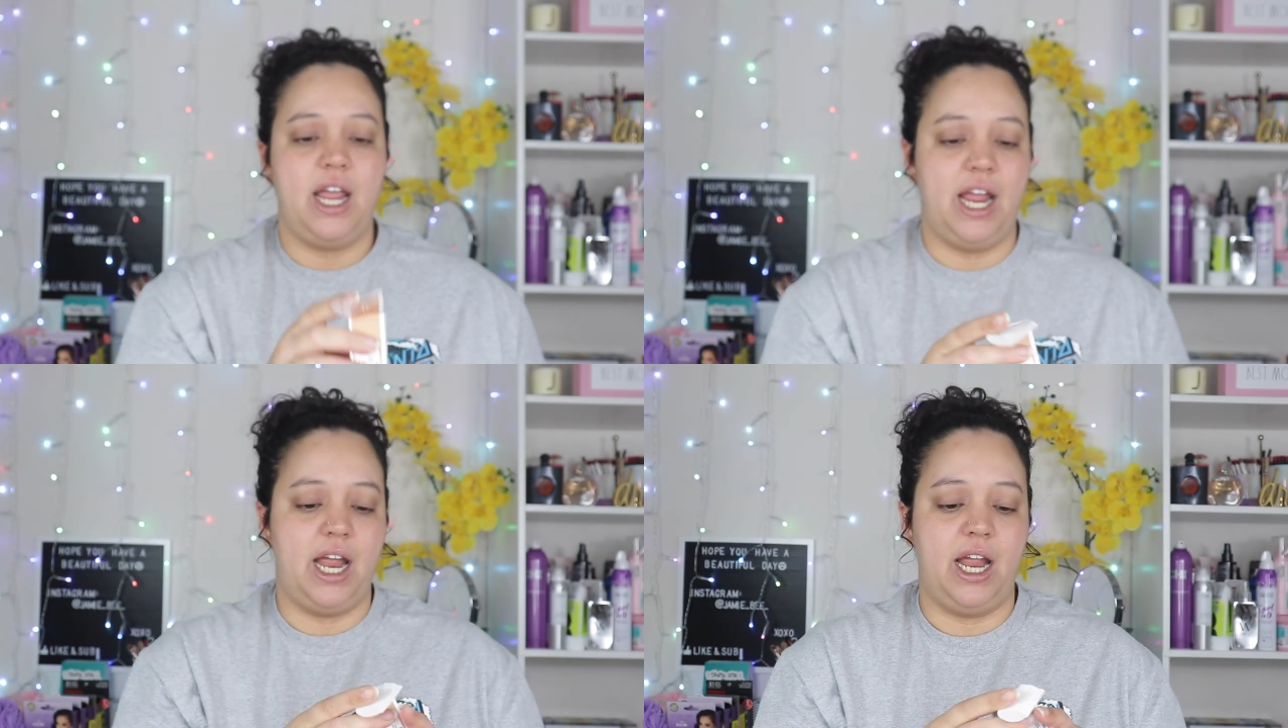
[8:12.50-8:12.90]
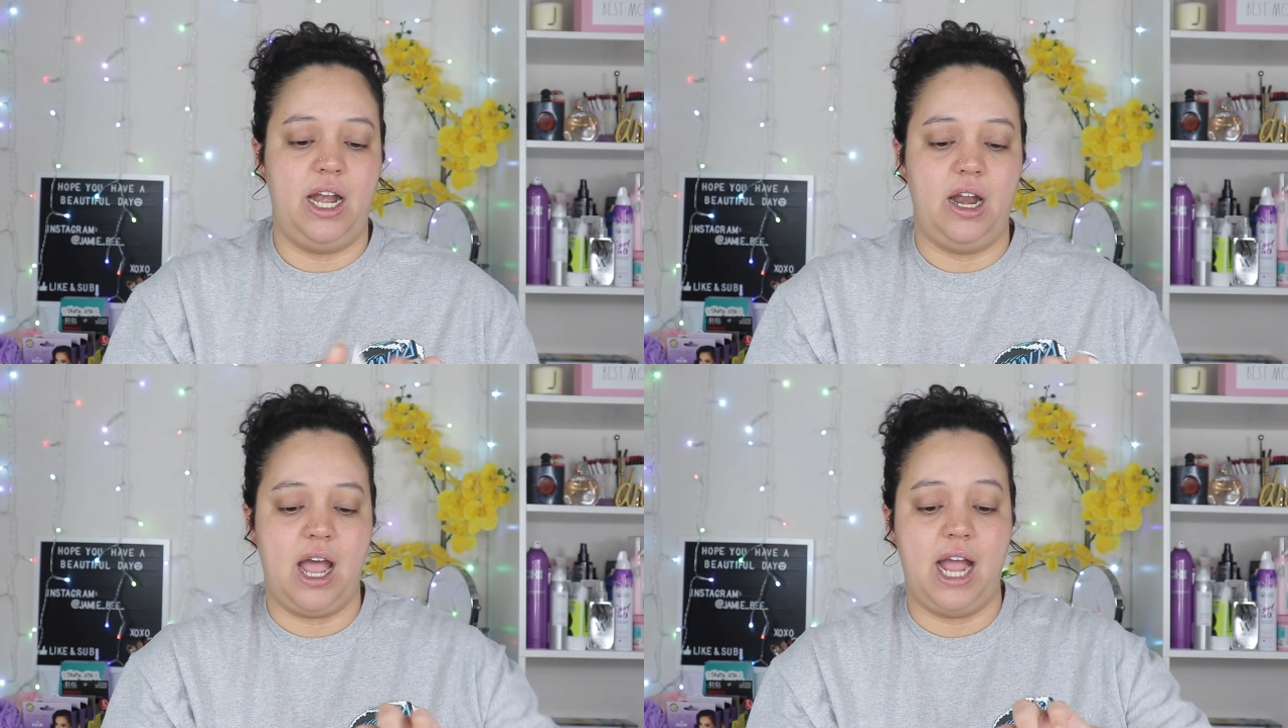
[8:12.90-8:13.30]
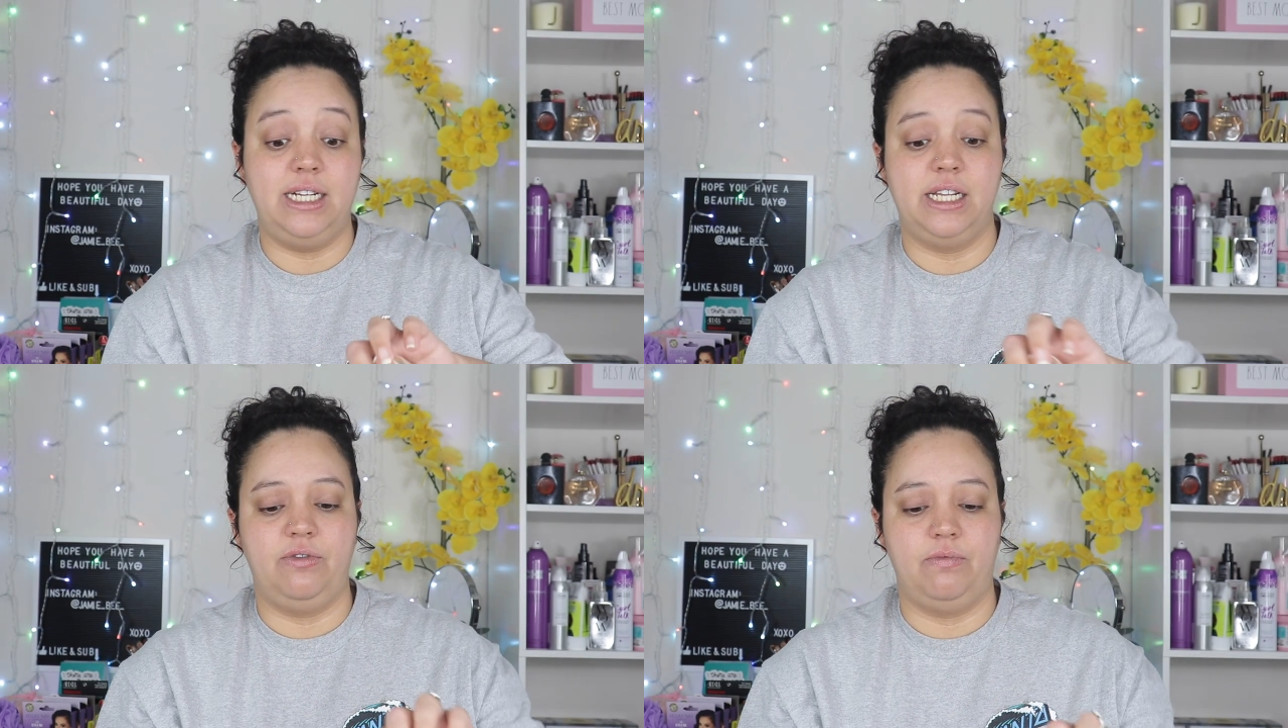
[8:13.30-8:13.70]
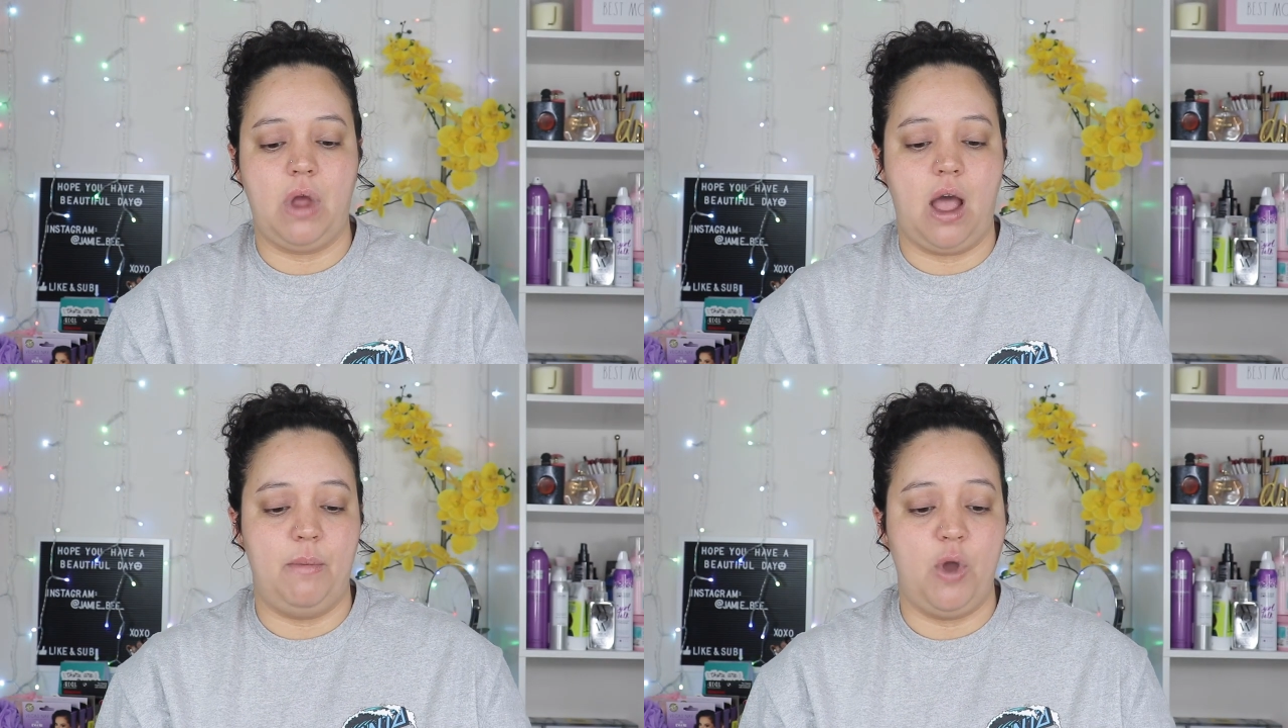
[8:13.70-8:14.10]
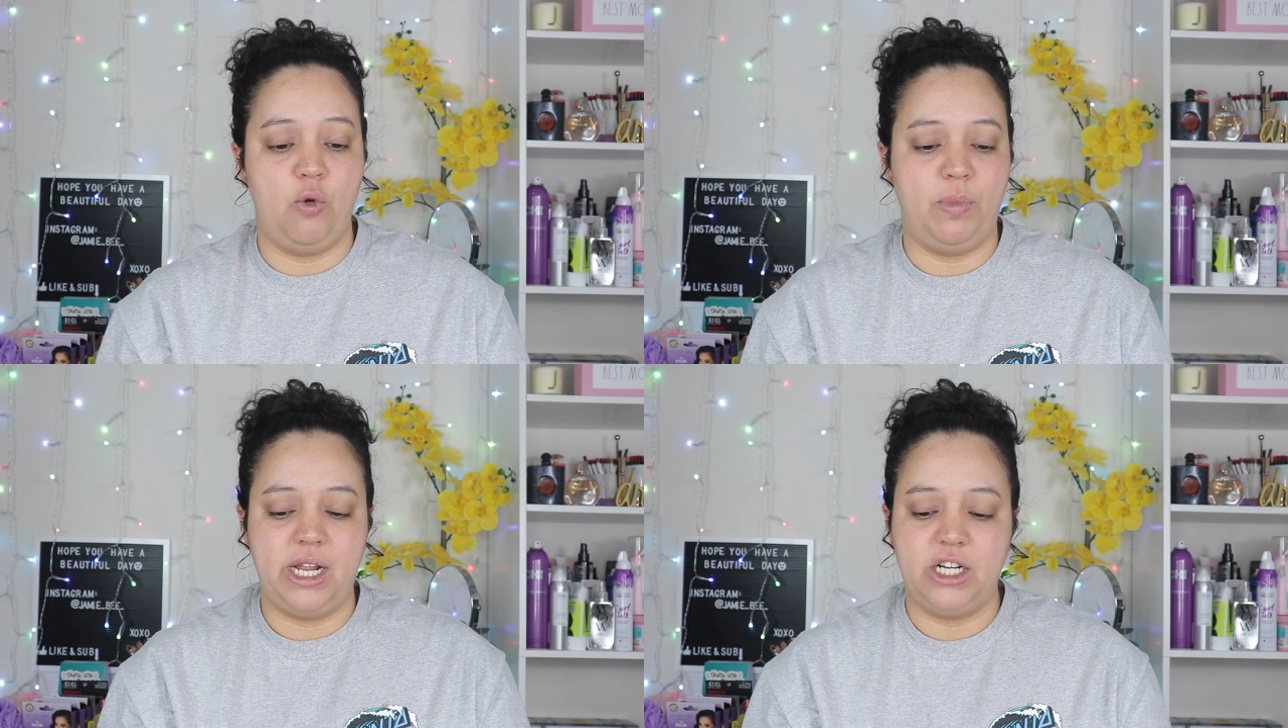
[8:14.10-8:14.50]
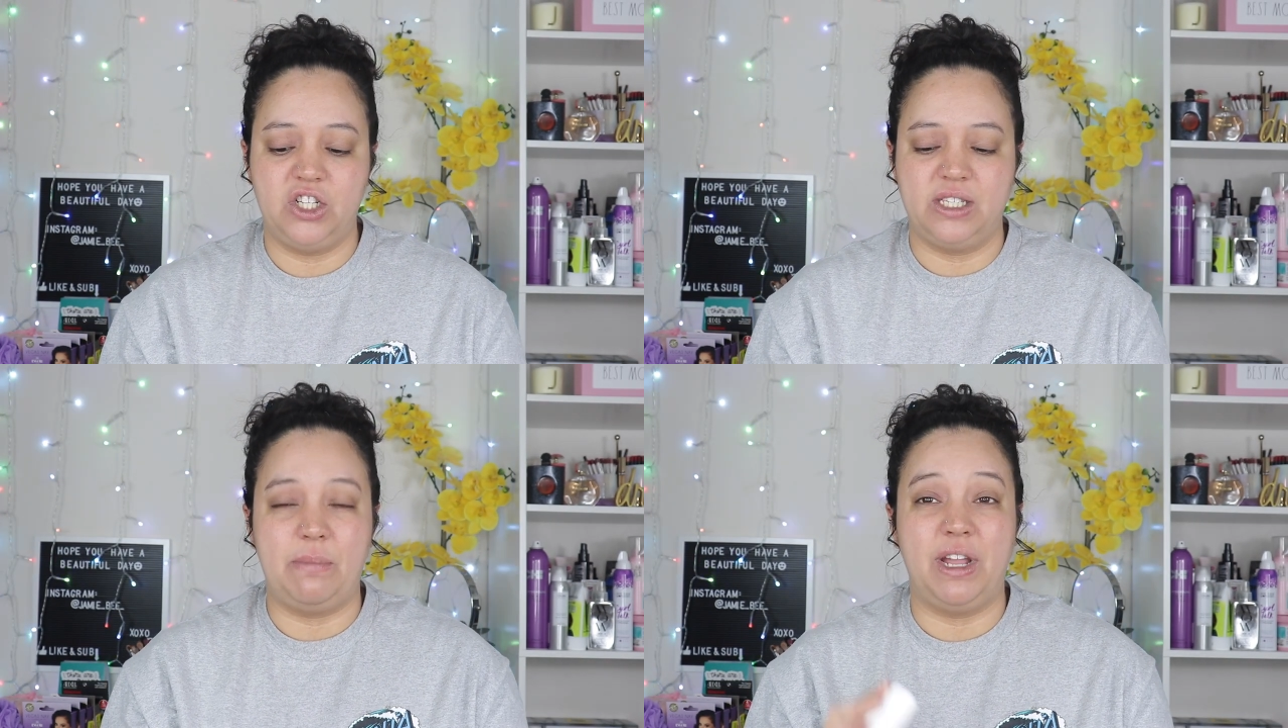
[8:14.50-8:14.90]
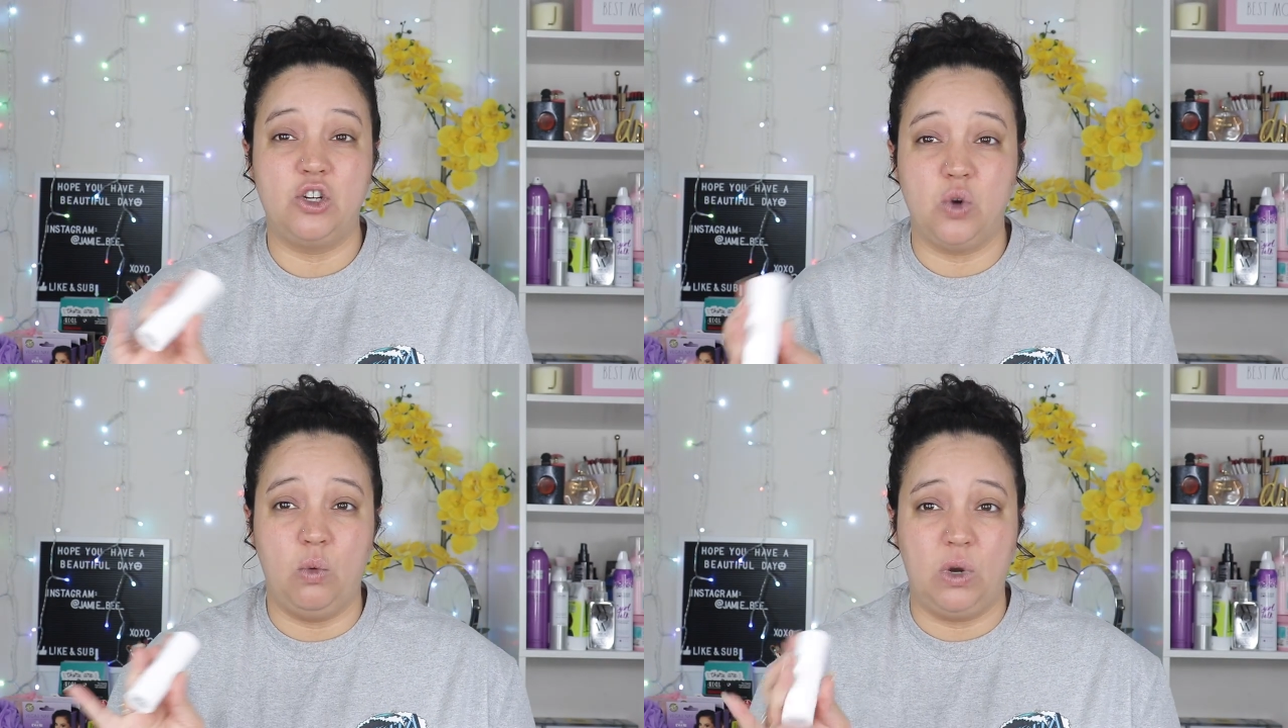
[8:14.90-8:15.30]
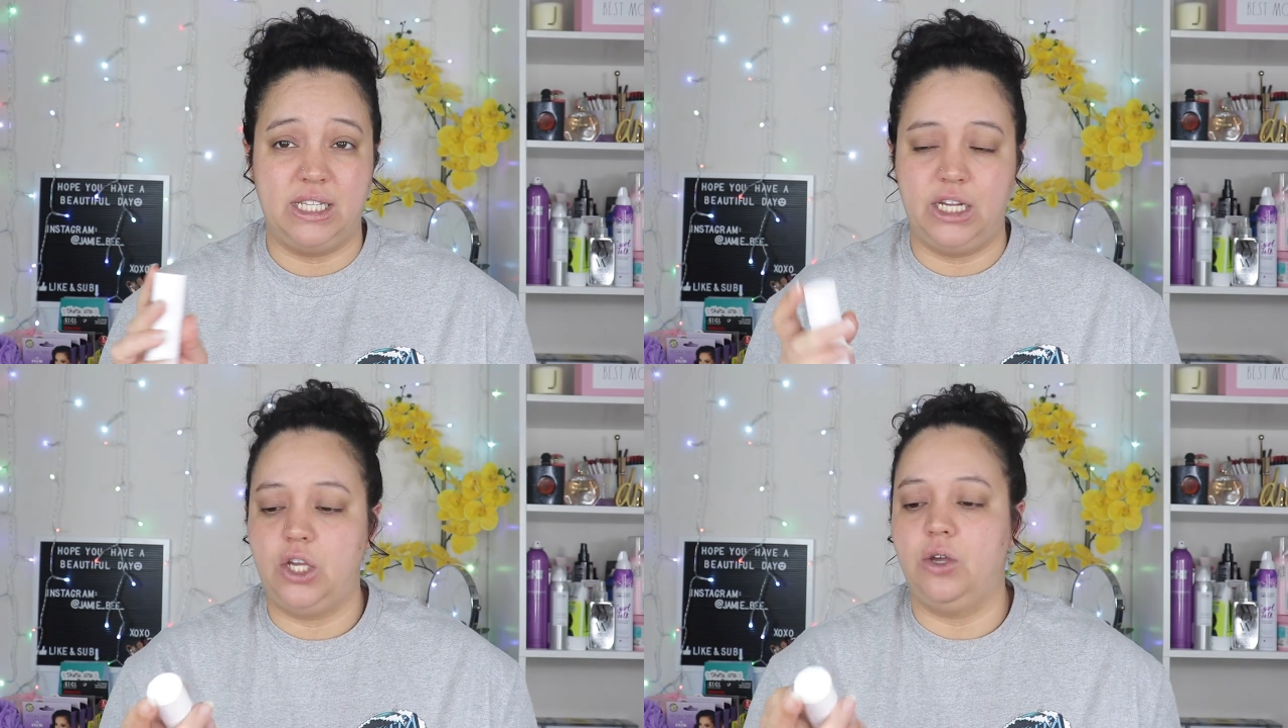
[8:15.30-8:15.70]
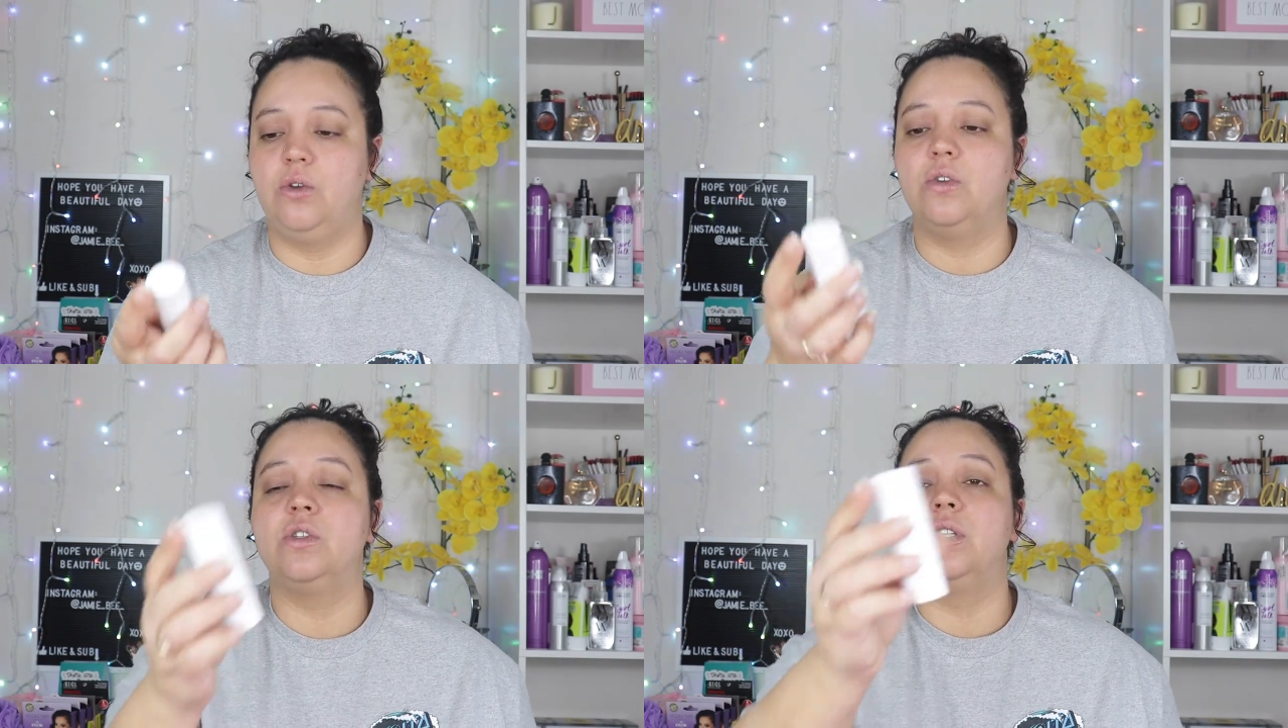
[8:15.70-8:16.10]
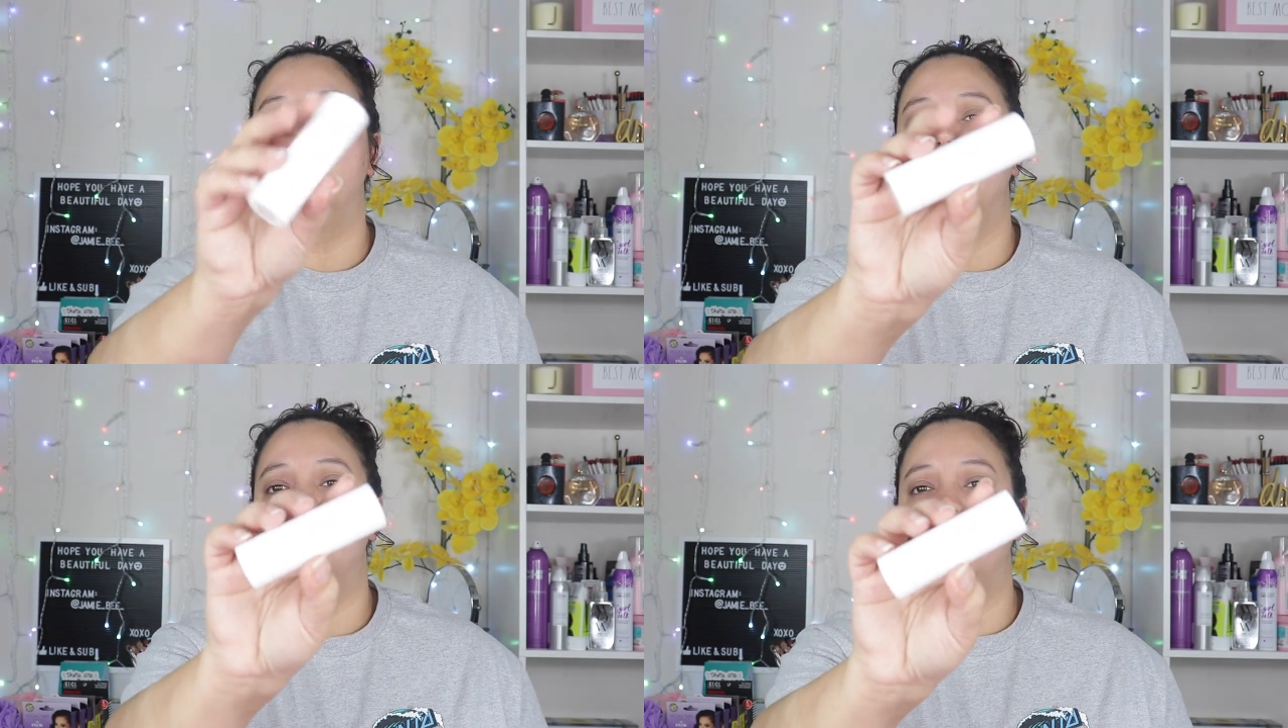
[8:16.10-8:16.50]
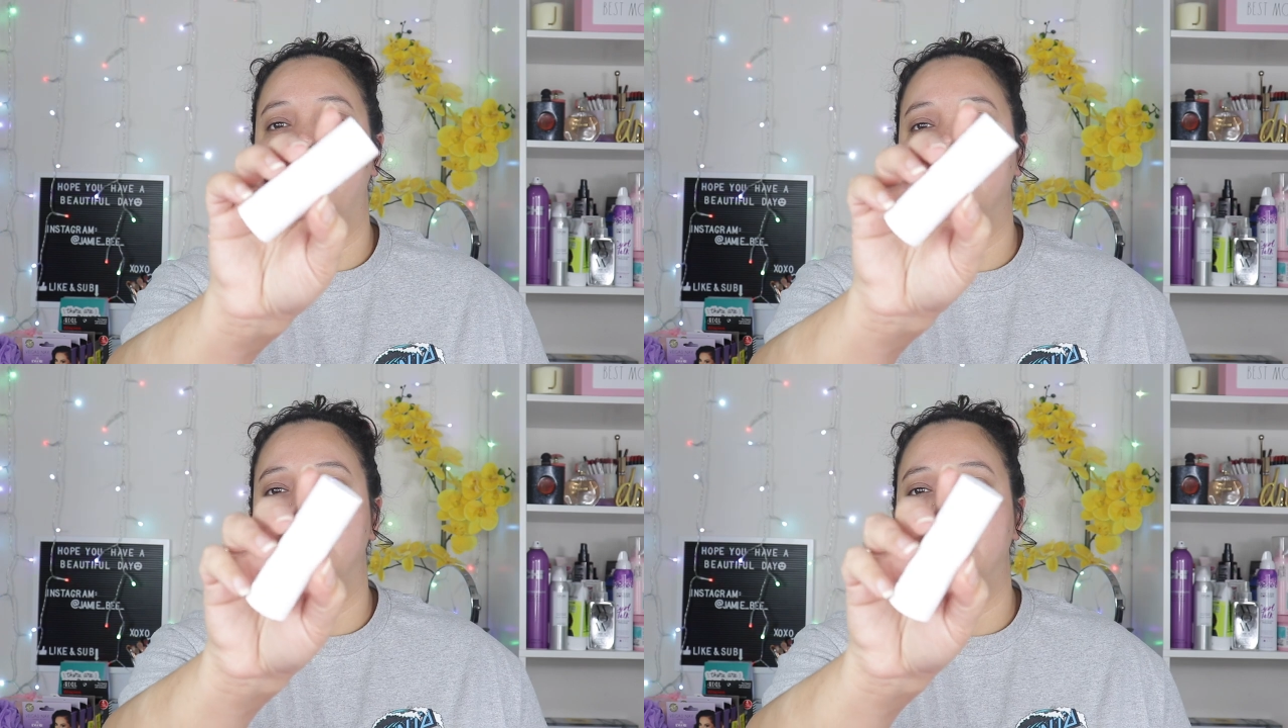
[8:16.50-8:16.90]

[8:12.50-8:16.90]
and I did um, open it just to make sure it wasn't used. So it's